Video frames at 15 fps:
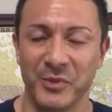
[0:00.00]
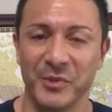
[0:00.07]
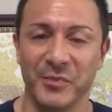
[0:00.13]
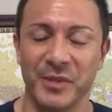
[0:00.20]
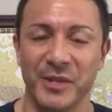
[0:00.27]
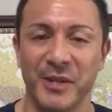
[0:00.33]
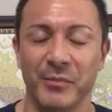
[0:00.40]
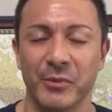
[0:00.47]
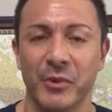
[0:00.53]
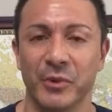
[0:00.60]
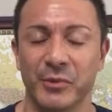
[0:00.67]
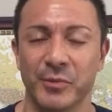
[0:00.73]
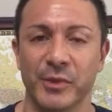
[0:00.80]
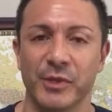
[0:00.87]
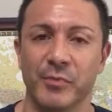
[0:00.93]
It wouldn't be dumb
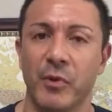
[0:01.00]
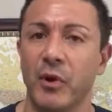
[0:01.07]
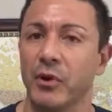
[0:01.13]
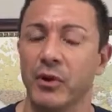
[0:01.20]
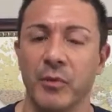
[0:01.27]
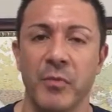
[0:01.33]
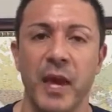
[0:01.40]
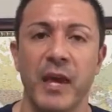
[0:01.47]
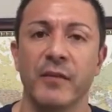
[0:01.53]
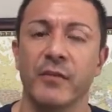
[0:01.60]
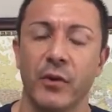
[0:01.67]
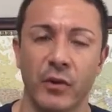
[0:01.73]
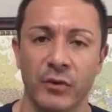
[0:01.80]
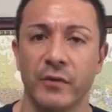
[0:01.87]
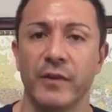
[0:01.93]
goals, but SMART, you may have
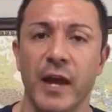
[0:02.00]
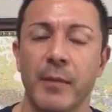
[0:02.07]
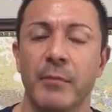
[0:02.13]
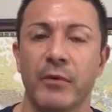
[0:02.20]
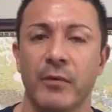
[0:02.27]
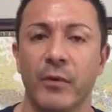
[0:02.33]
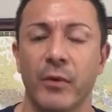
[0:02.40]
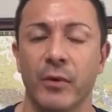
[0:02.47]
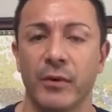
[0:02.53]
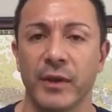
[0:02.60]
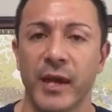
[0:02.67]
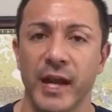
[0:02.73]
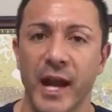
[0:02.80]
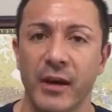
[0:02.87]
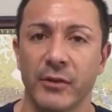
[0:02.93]
heard of that before,
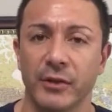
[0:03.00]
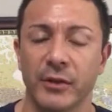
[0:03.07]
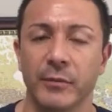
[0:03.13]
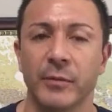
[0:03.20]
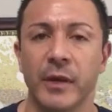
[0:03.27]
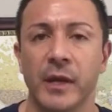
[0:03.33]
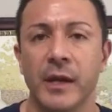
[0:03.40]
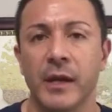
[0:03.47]
that acronym.